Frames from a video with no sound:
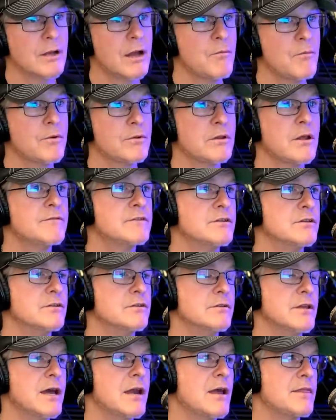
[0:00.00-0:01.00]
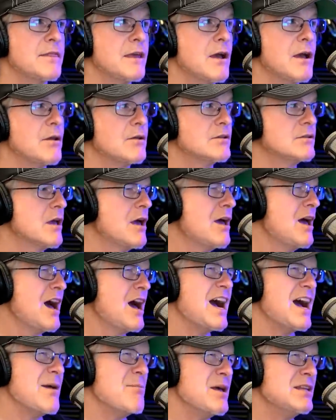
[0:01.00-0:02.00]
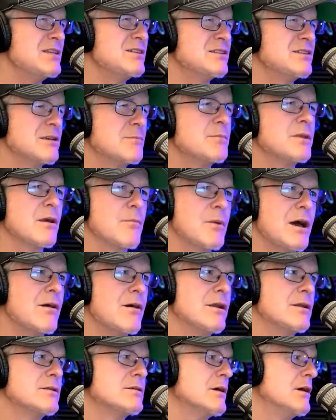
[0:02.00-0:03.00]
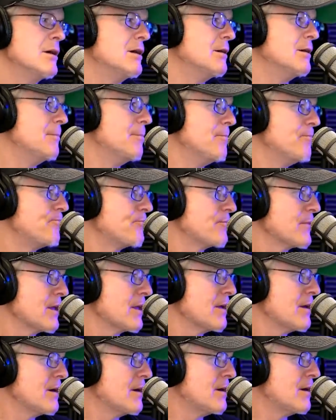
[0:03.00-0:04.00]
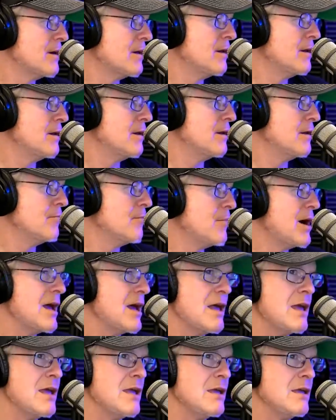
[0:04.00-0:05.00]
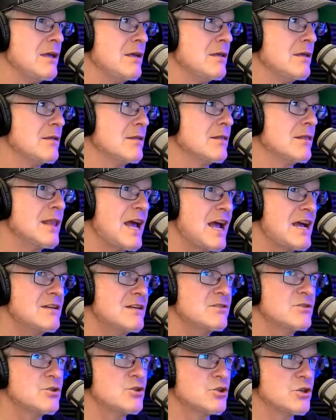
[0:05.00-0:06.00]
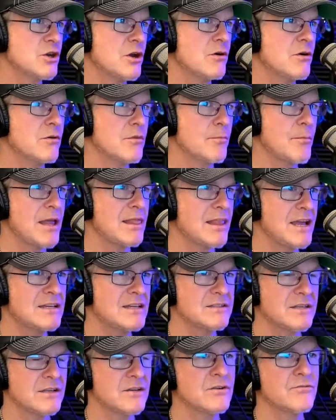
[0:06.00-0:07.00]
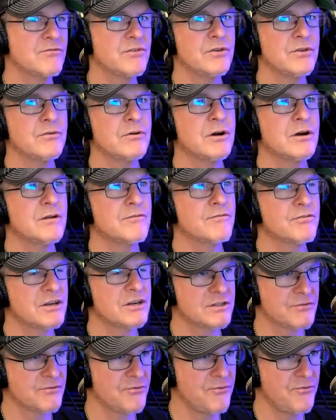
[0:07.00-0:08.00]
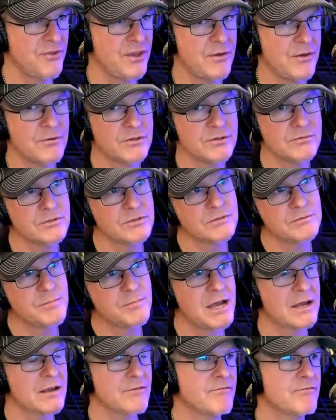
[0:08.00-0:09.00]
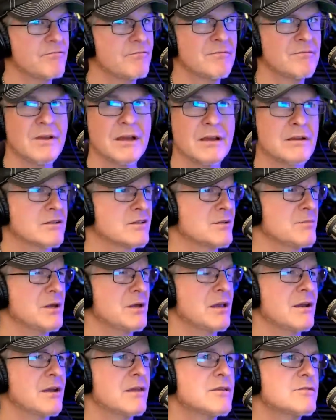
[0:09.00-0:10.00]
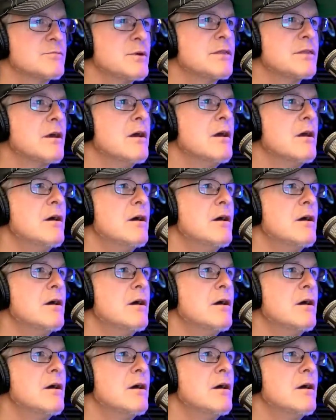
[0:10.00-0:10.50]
I would love to do that. I think I, I mentioned something about it, um, on my last show or my last interview on Fresh and Fit, which was back in actually beginning of this month.